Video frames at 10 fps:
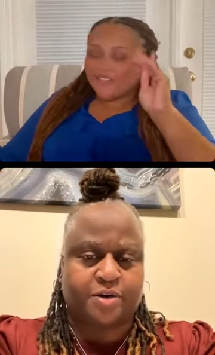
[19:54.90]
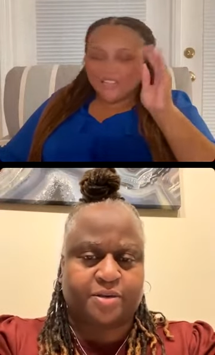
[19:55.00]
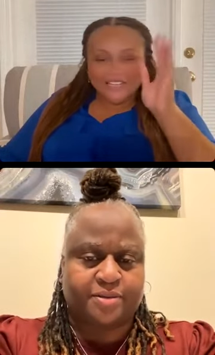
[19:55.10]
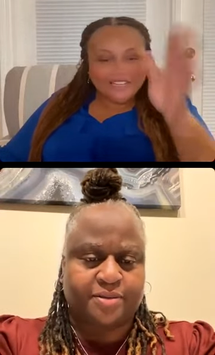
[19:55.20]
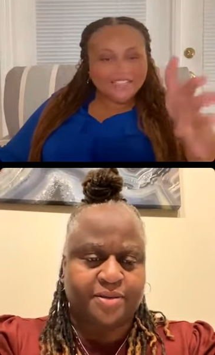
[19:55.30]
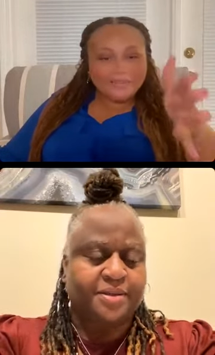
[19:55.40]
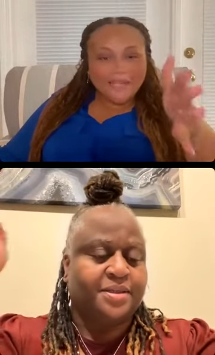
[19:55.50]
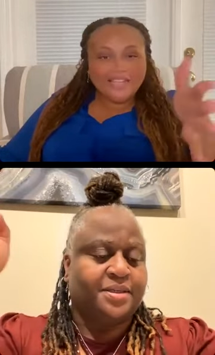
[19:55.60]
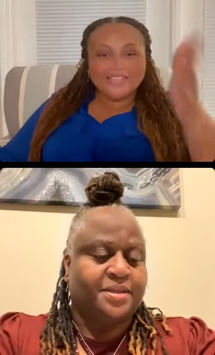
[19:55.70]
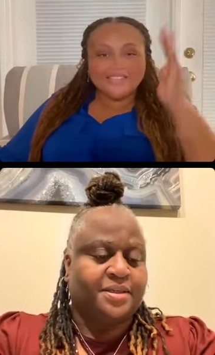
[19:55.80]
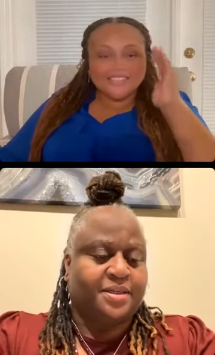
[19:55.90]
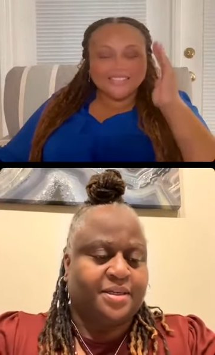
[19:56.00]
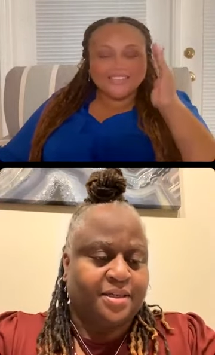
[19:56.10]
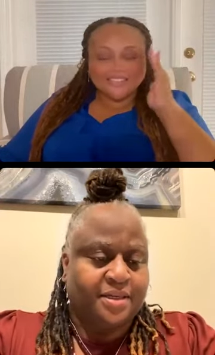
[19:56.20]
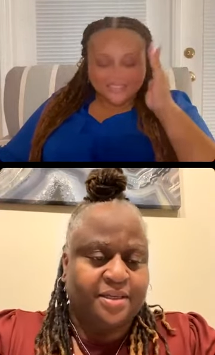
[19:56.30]
Speaker 1: In the space,
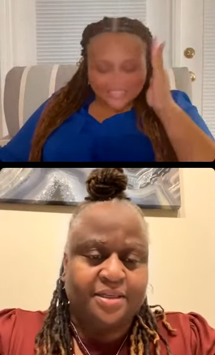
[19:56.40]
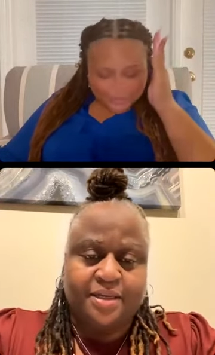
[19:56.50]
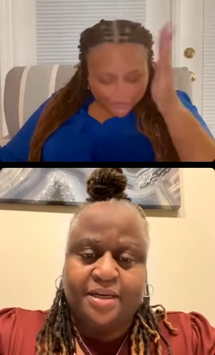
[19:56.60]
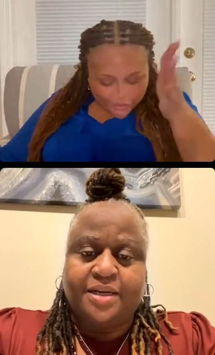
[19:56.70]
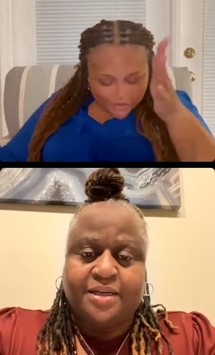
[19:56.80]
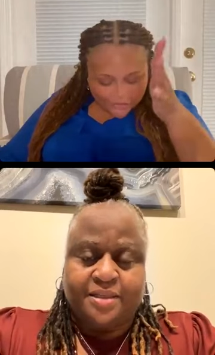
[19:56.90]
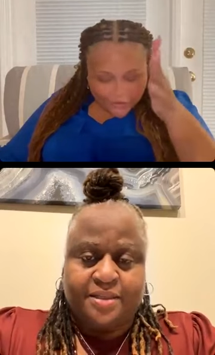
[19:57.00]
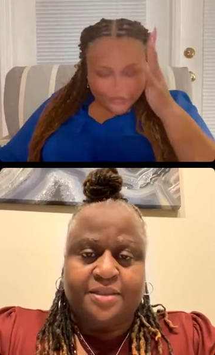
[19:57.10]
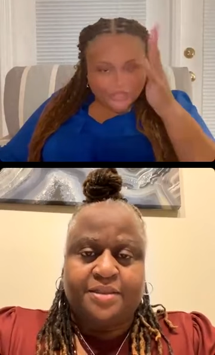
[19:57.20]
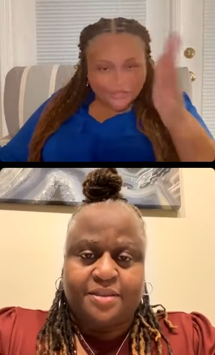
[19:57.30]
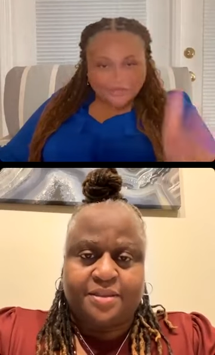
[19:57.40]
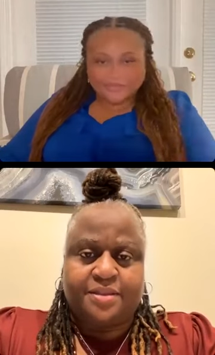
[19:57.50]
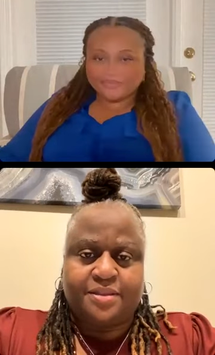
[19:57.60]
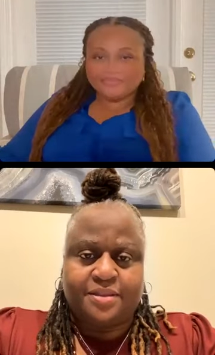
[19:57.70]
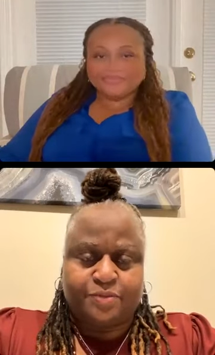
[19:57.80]
that's what you need to focus on. Right.
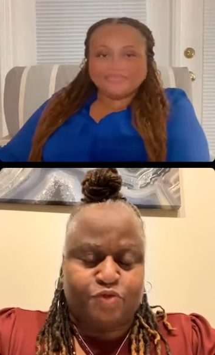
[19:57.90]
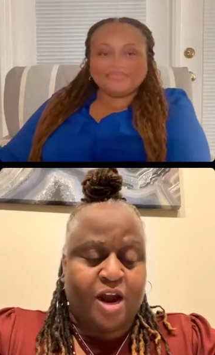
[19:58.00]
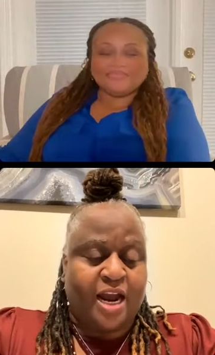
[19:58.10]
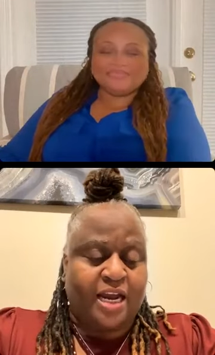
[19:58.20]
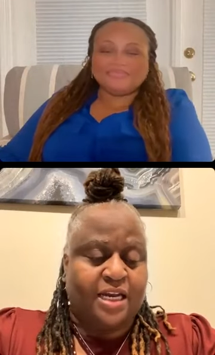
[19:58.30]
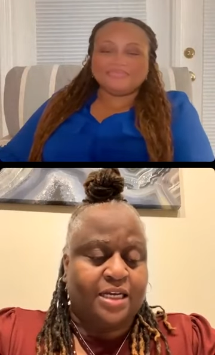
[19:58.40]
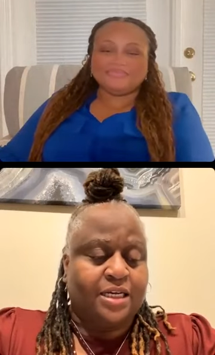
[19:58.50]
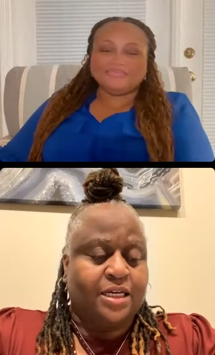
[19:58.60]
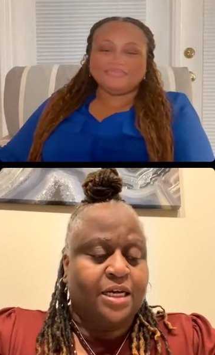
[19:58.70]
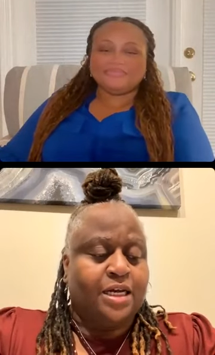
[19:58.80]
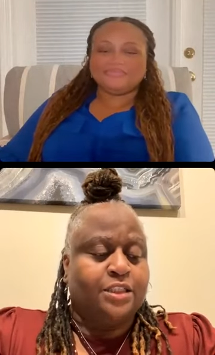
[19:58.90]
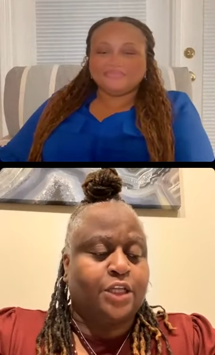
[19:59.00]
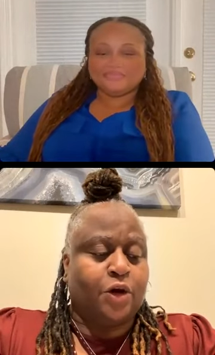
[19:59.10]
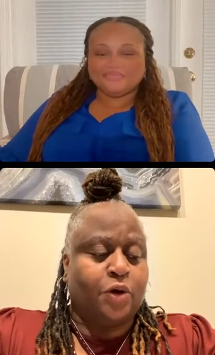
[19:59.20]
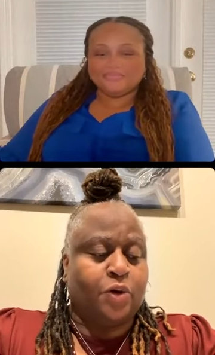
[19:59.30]

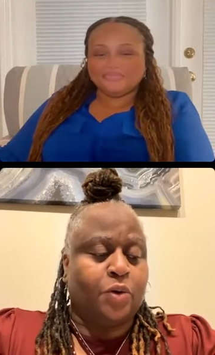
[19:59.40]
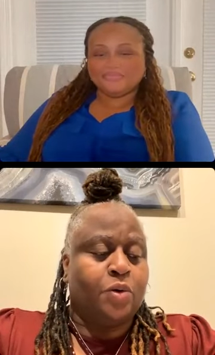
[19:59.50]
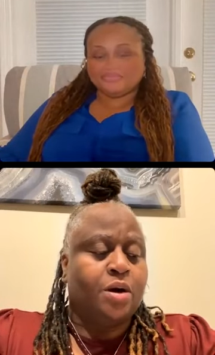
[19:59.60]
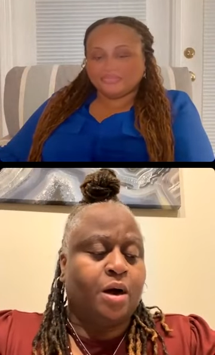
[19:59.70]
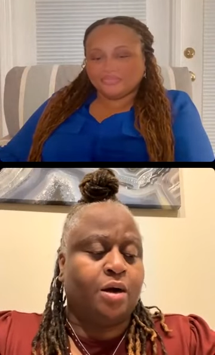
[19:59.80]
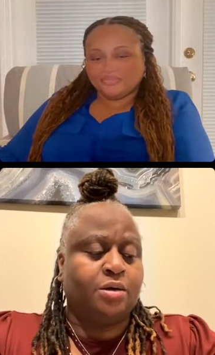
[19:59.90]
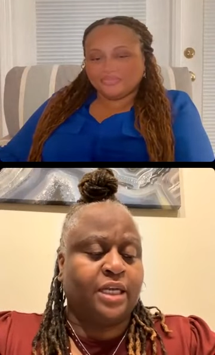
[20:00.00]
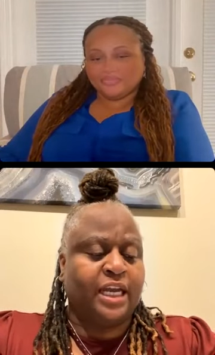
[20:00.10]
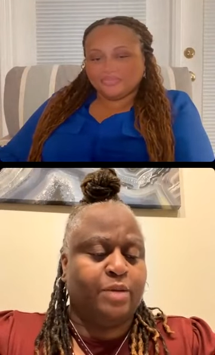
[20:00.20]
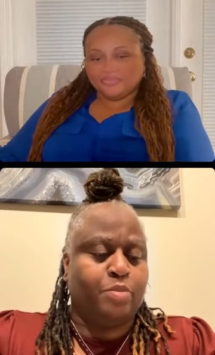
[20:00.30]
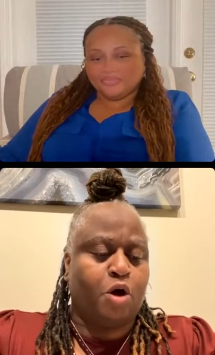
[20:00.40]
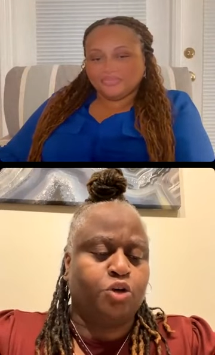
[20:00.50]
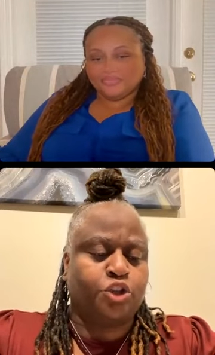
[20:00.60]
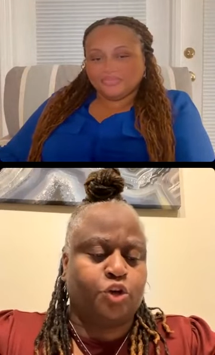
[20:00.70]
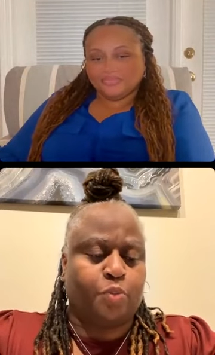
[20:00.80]
So on the
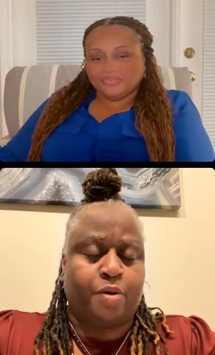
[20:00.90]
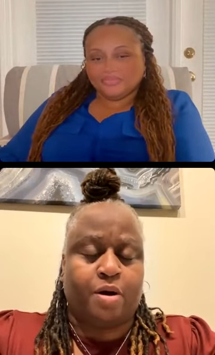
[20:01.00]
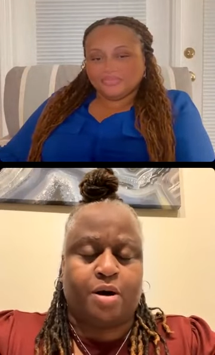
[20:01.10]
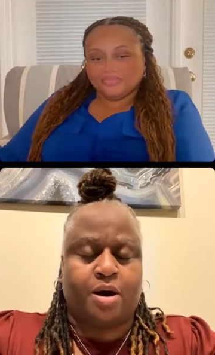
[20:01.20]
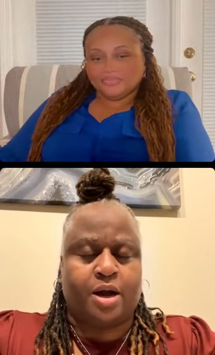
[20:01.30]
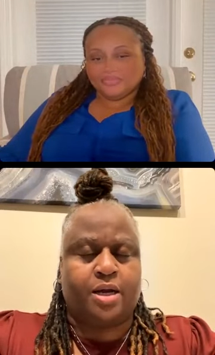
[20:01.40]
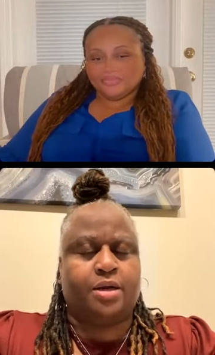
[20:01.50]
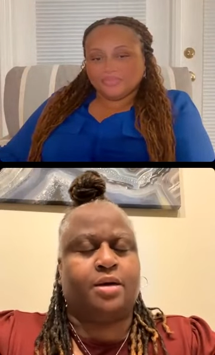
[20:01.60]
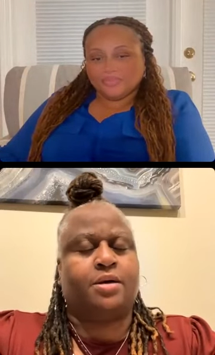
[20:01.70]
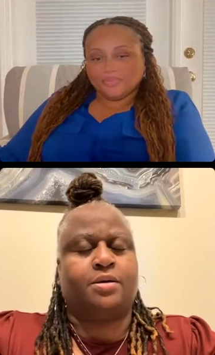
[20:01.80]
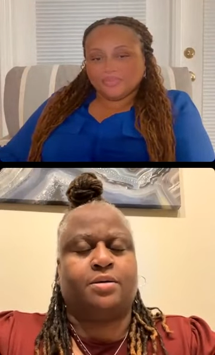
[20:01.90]
emotional part, oh,